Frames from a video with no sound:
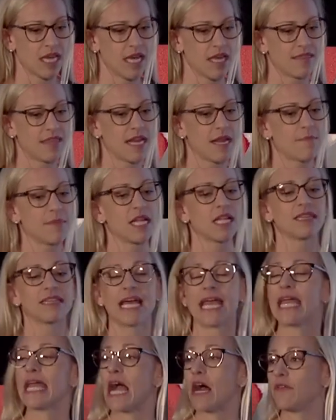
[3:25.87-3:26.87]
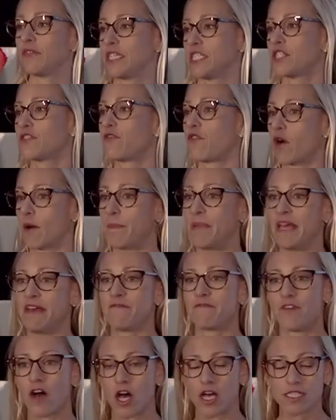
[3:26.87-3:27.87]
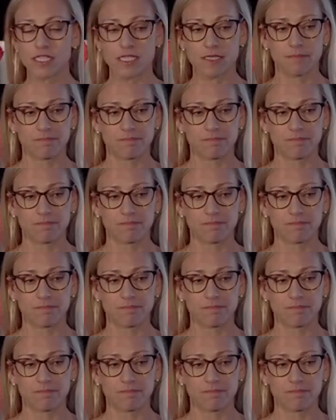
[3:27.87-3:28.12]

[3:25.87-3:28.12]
Then I'm going to lay out these four pitfalls